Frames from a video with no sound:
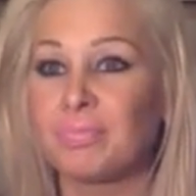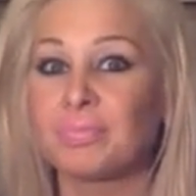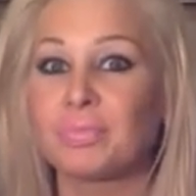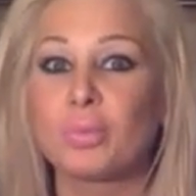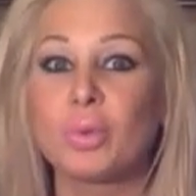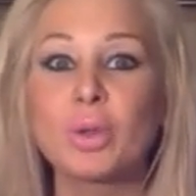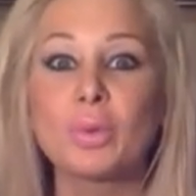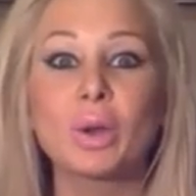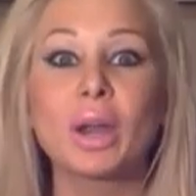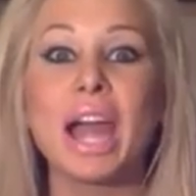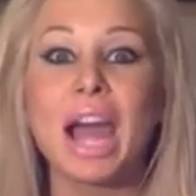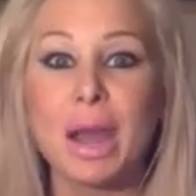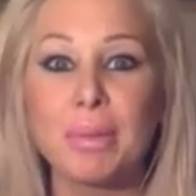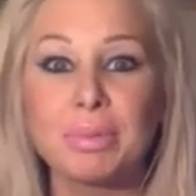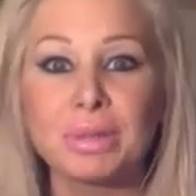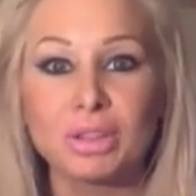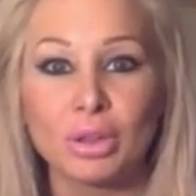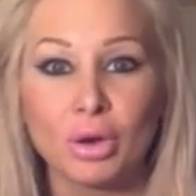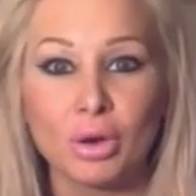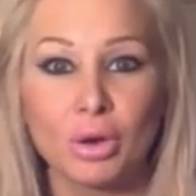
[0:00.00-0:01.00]
we were
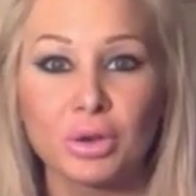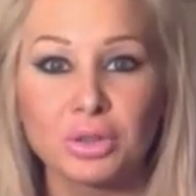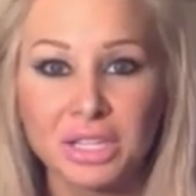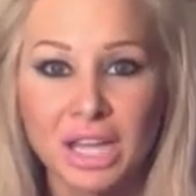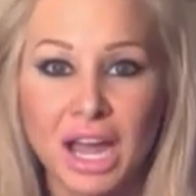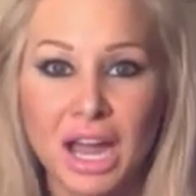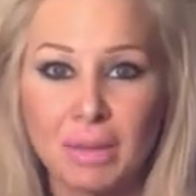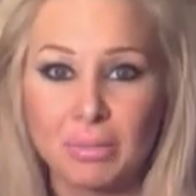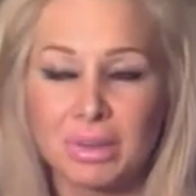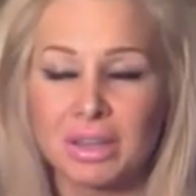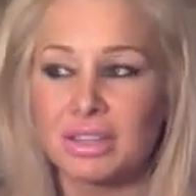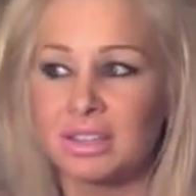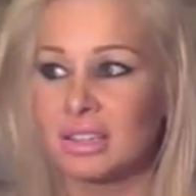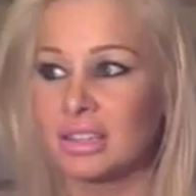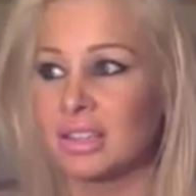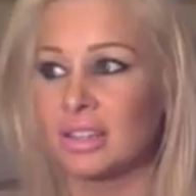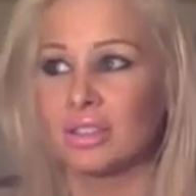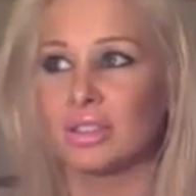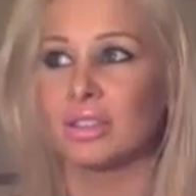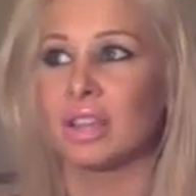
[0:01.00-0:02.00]
happy the whole time
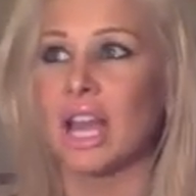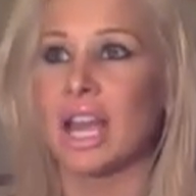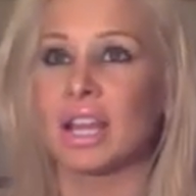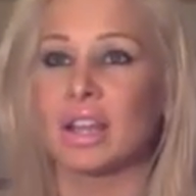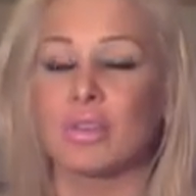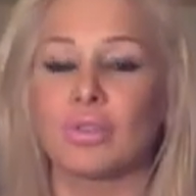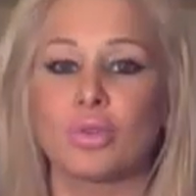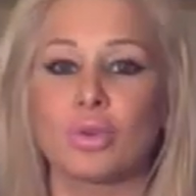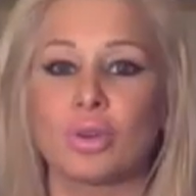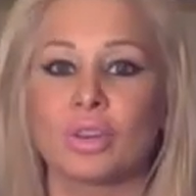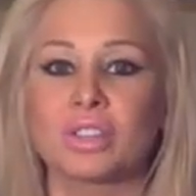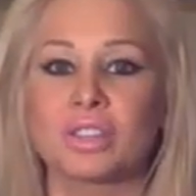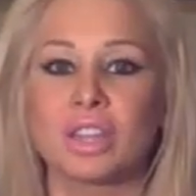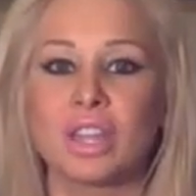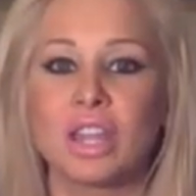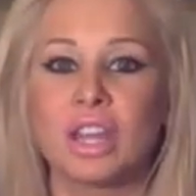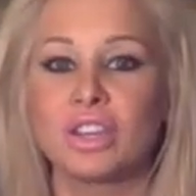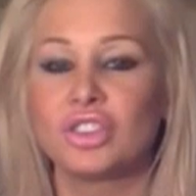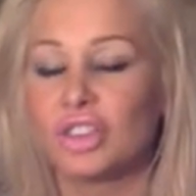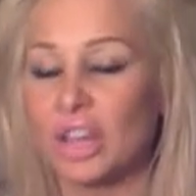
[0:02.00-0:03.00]
until, like, of course,
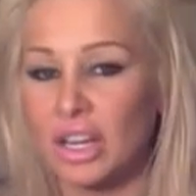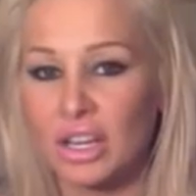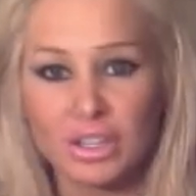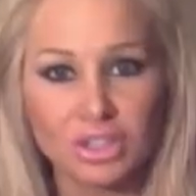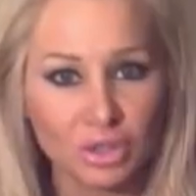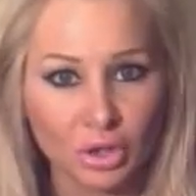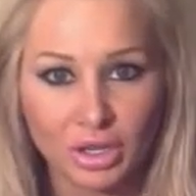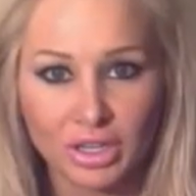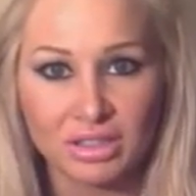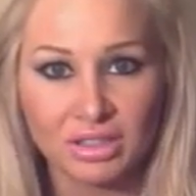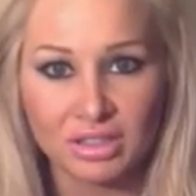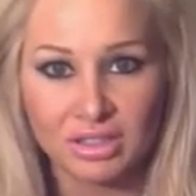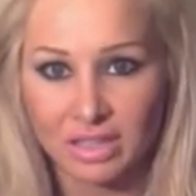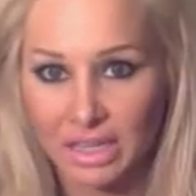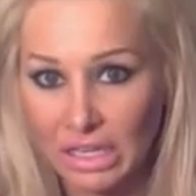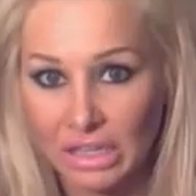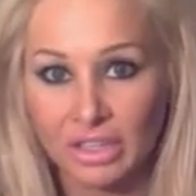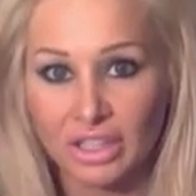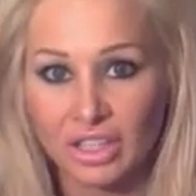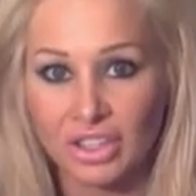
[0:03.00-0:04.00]
Jada started
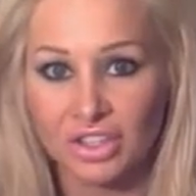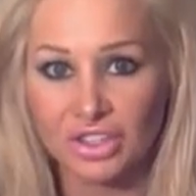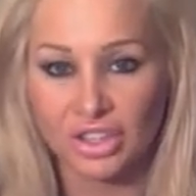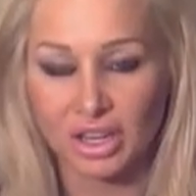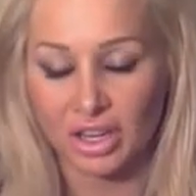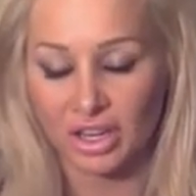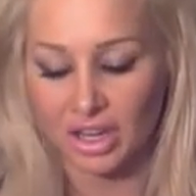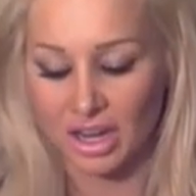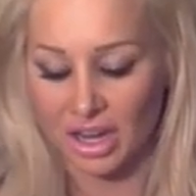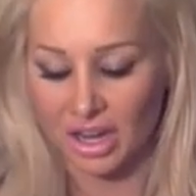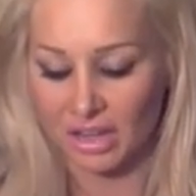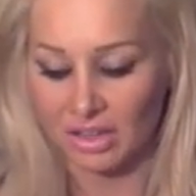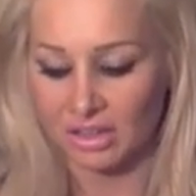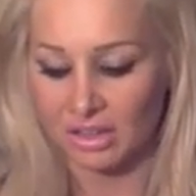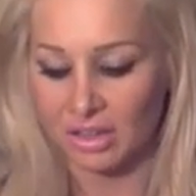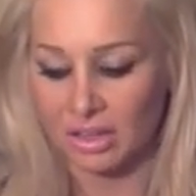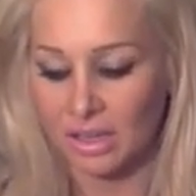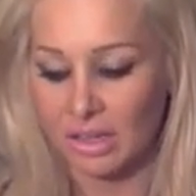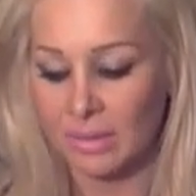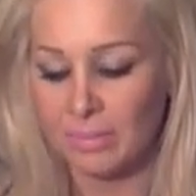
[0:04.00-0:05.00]
stealing shit again.
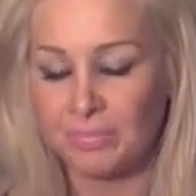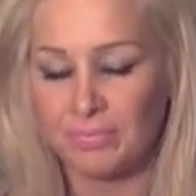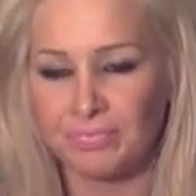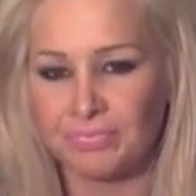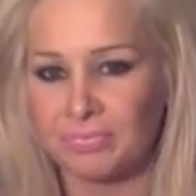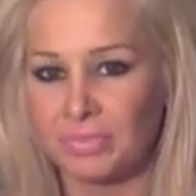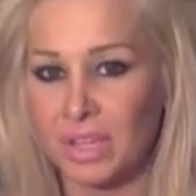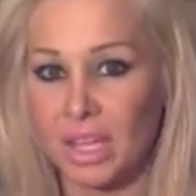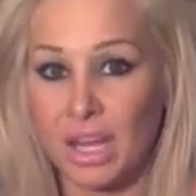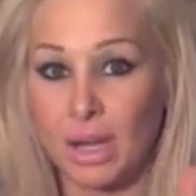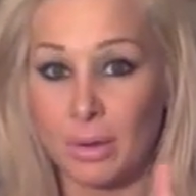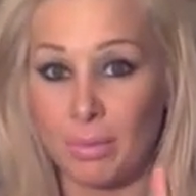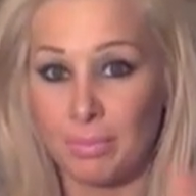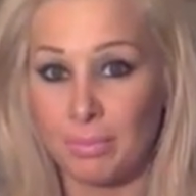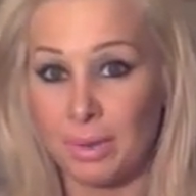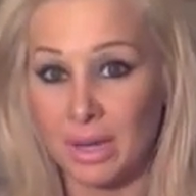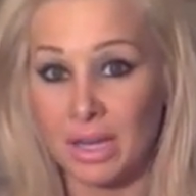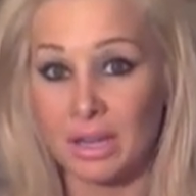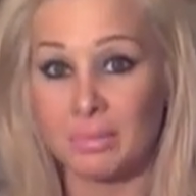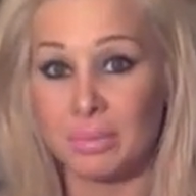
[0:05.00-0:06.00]
And a
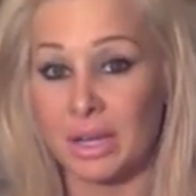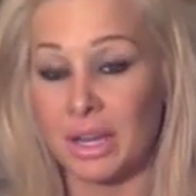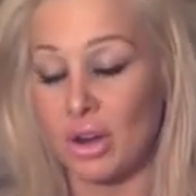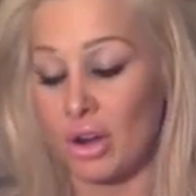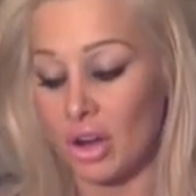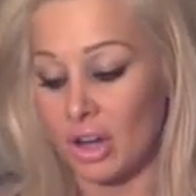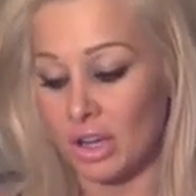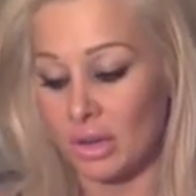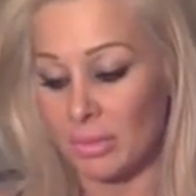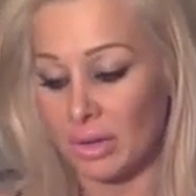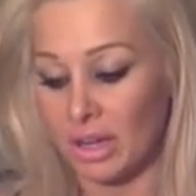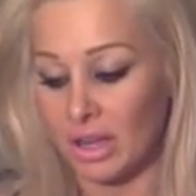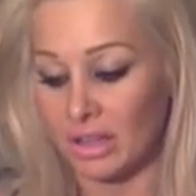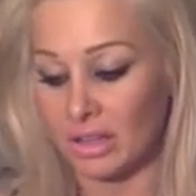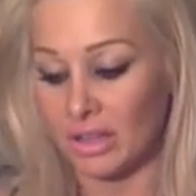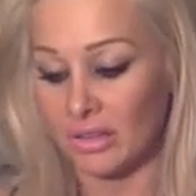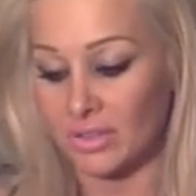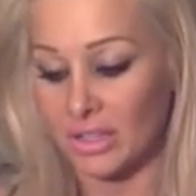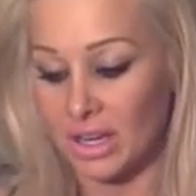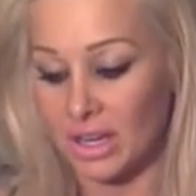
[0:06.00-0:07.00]
big, big argument got
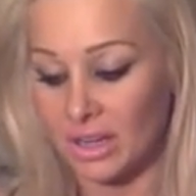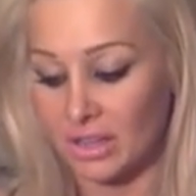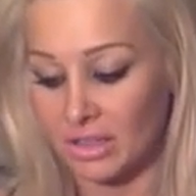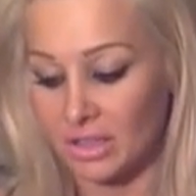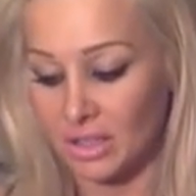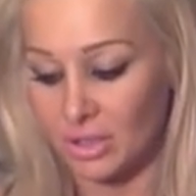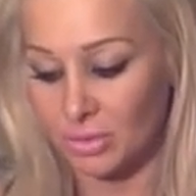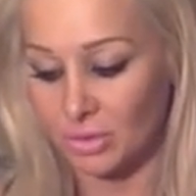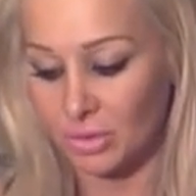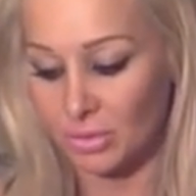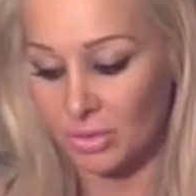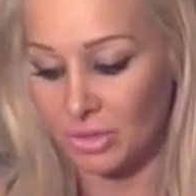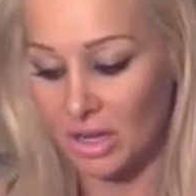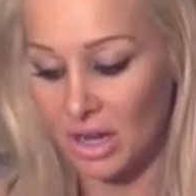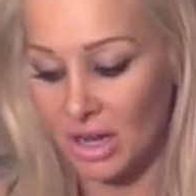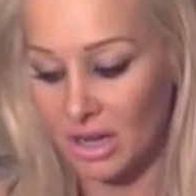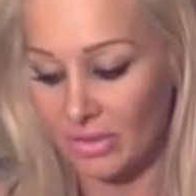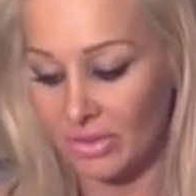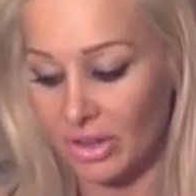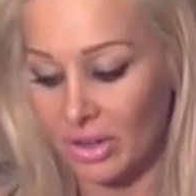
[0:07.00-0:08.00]
left out of this, which was
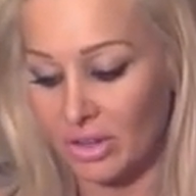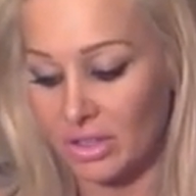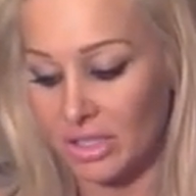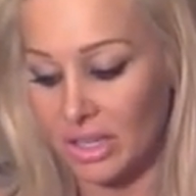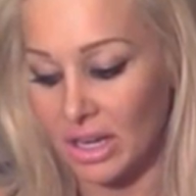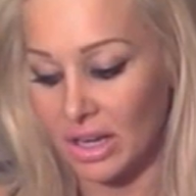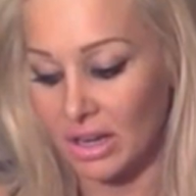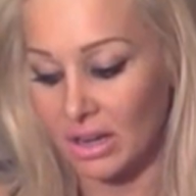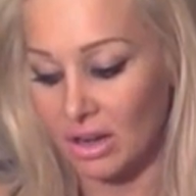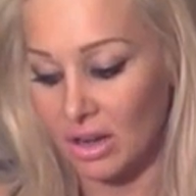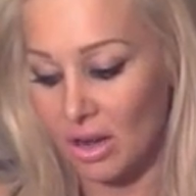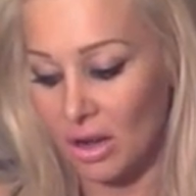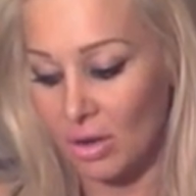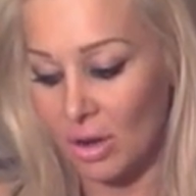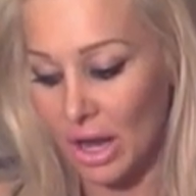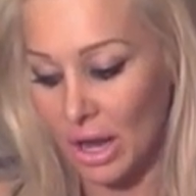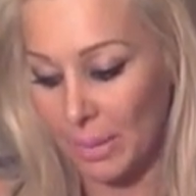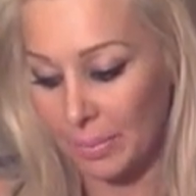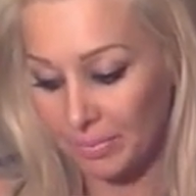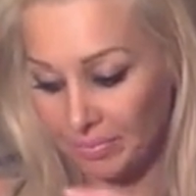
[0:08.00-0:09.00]
kind of irritating.
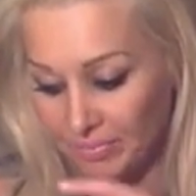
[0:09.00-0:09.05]
Okay,